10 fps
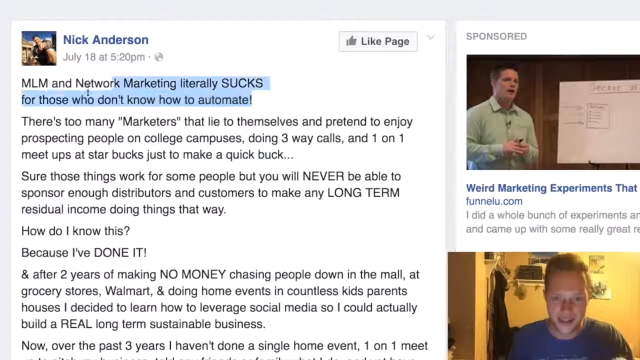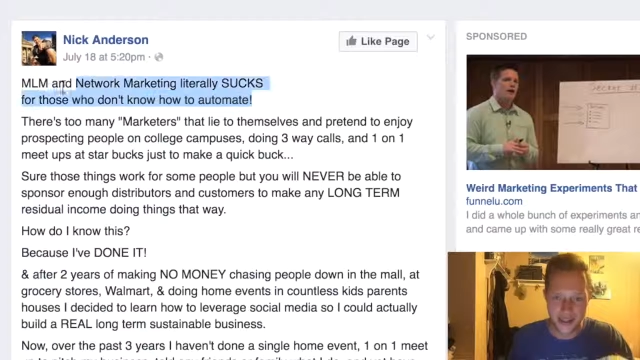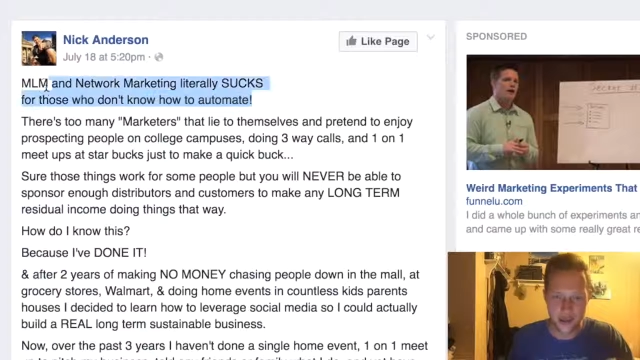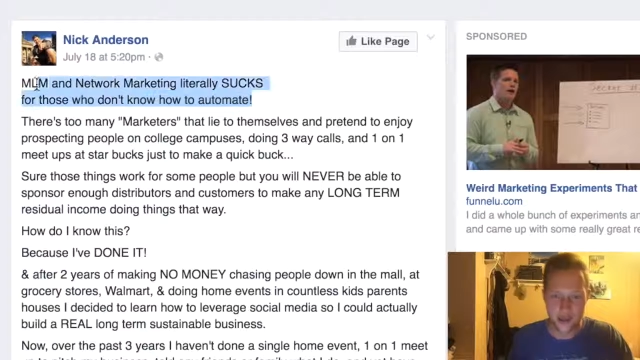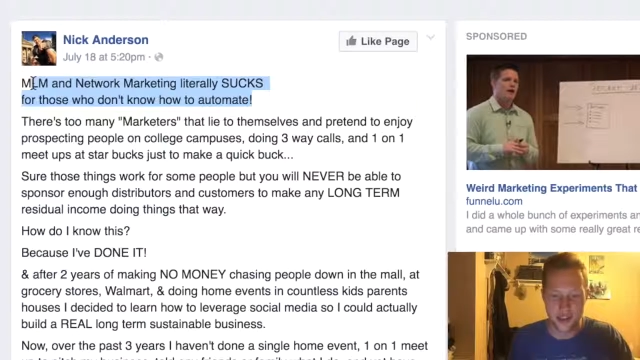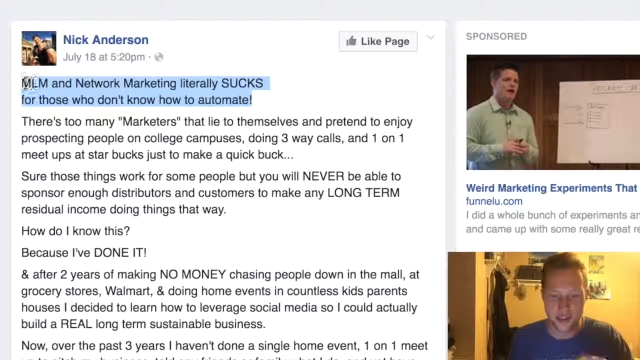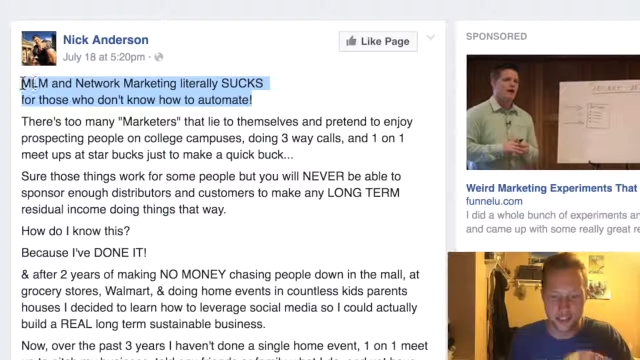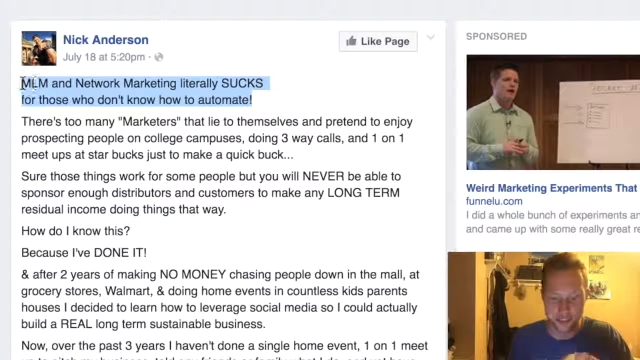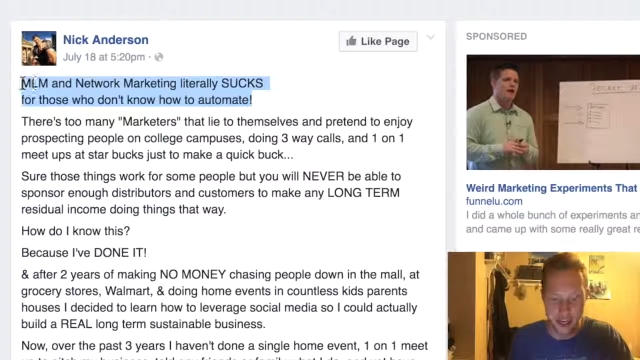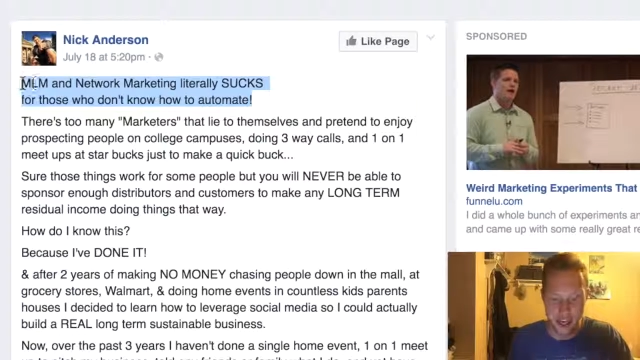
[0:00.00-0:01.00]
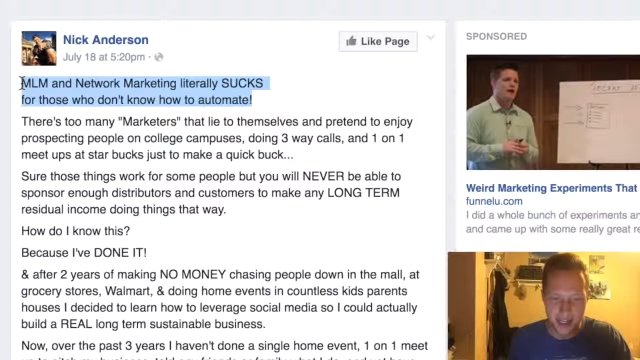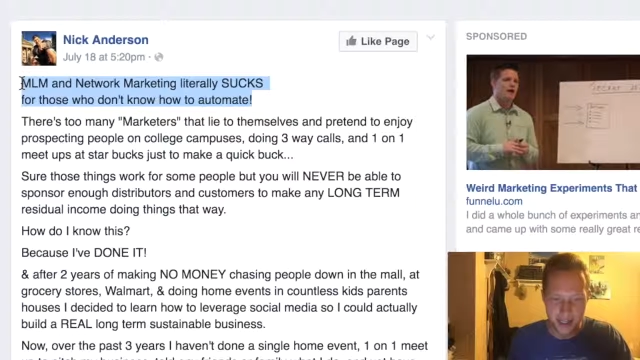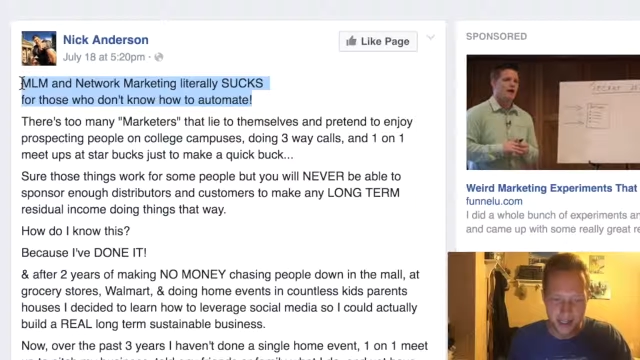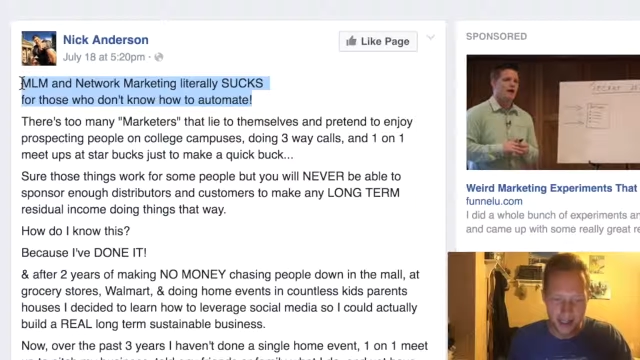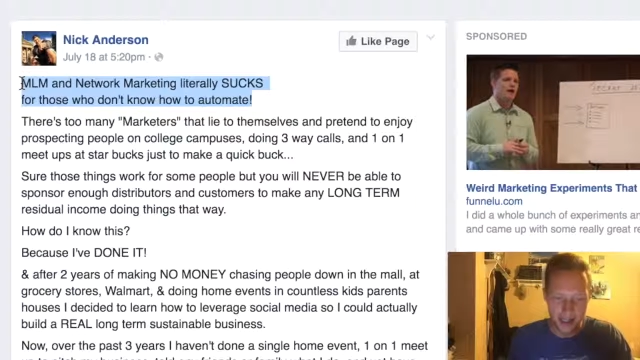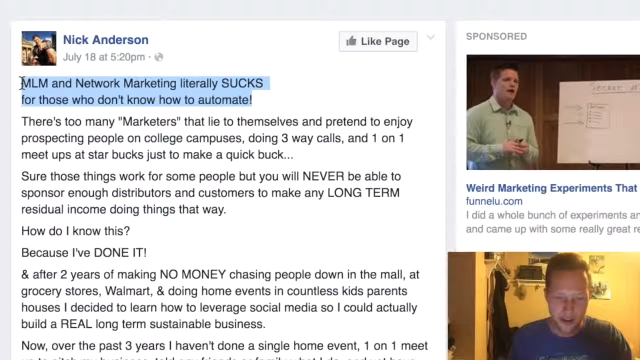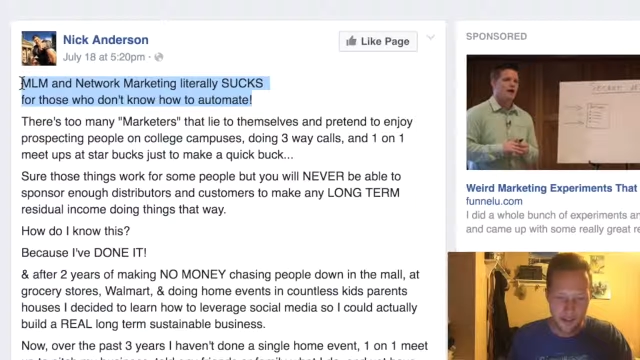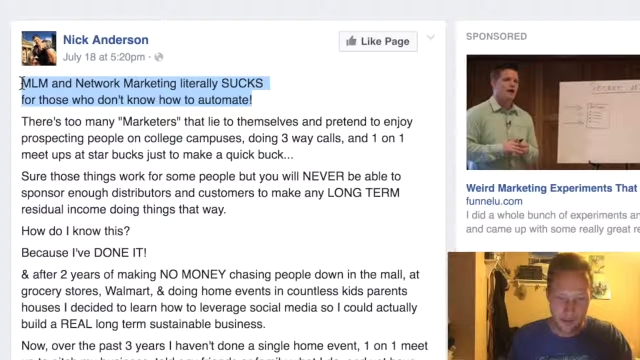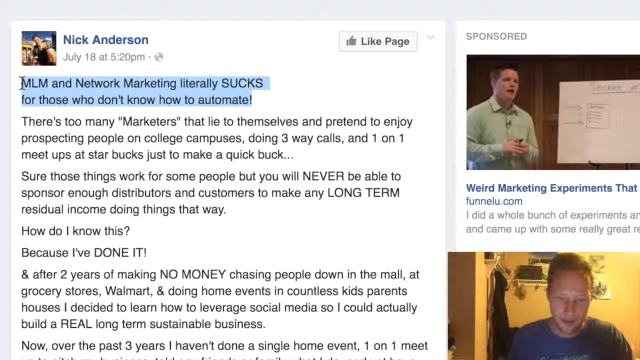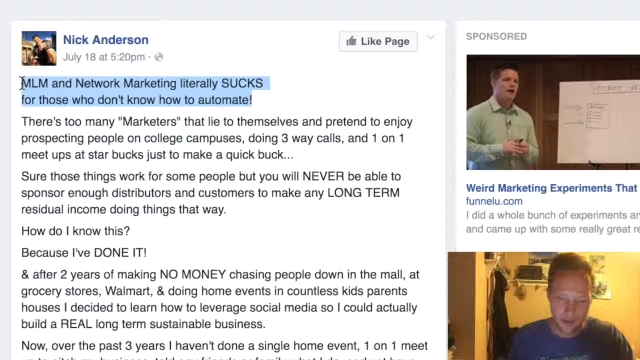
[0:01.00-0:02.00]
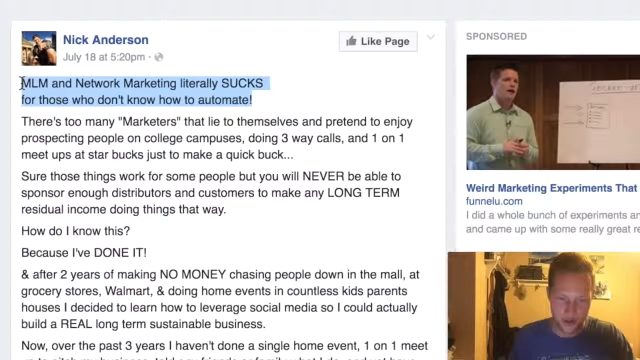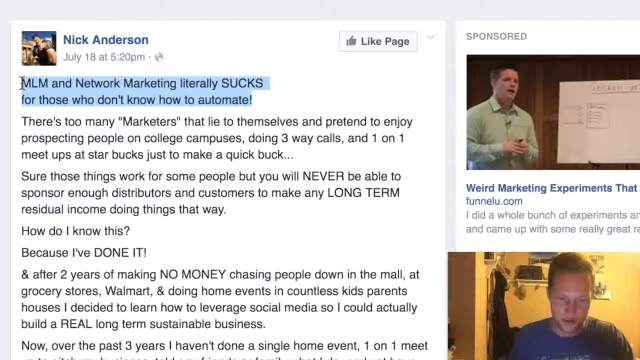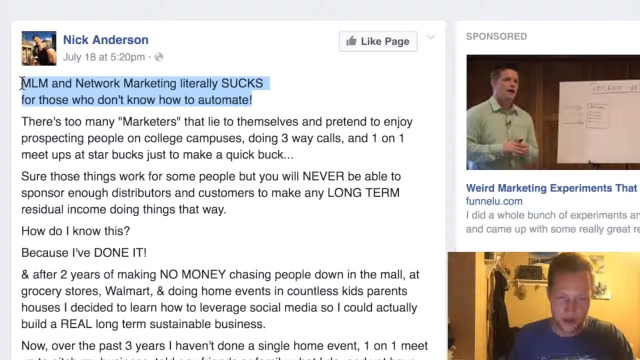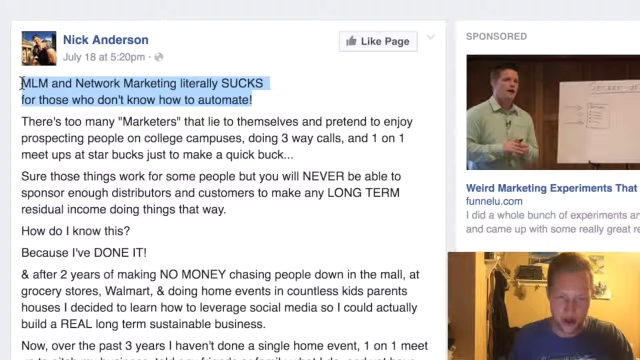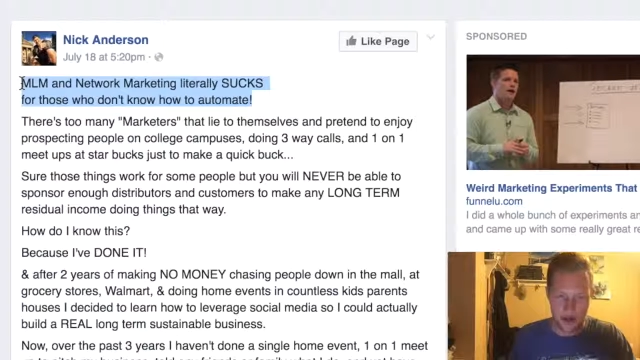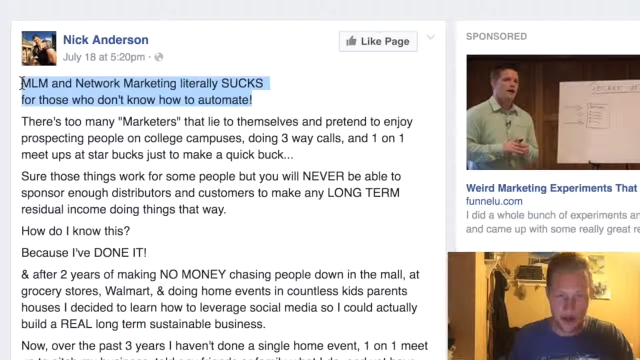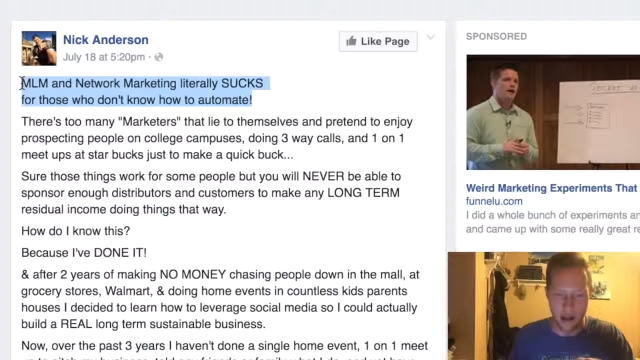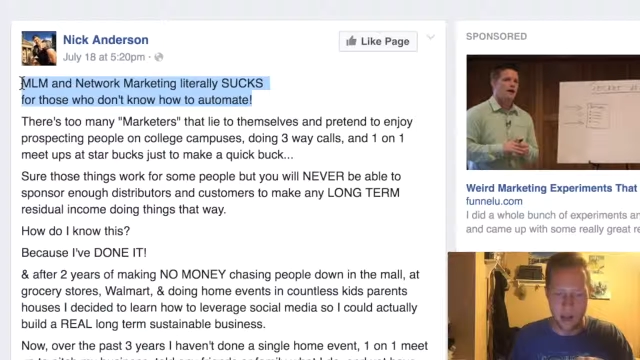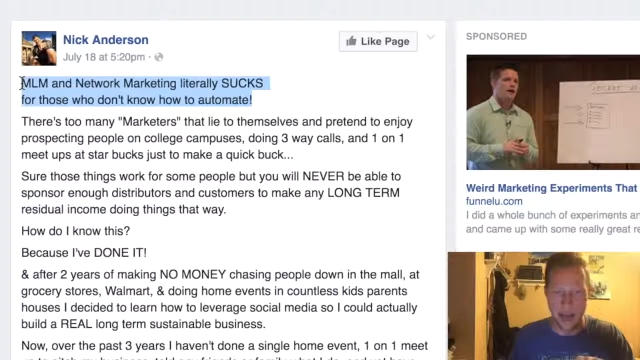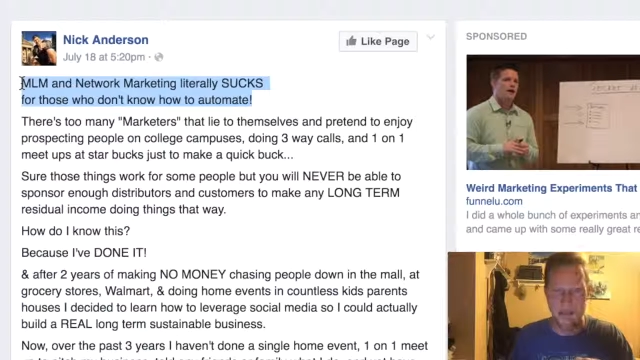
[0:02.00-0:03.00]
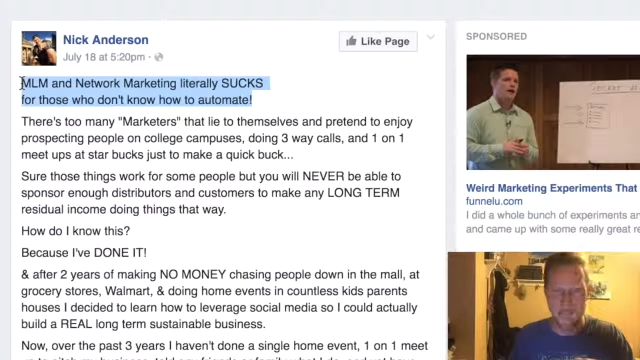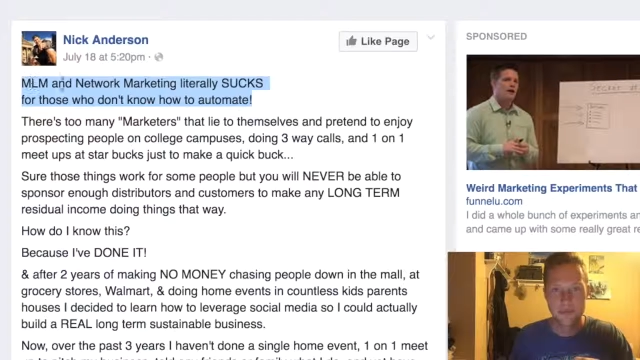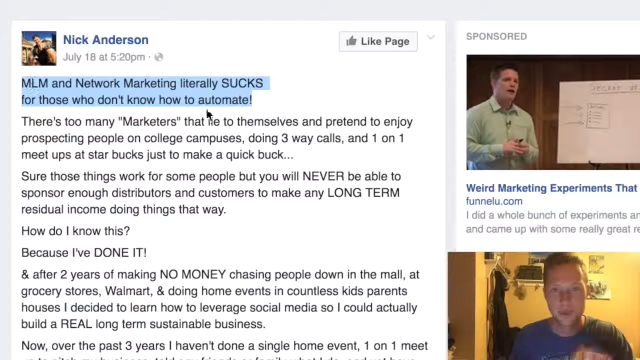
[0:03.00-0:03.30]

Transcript: literally sucks for those who don't know how to automate.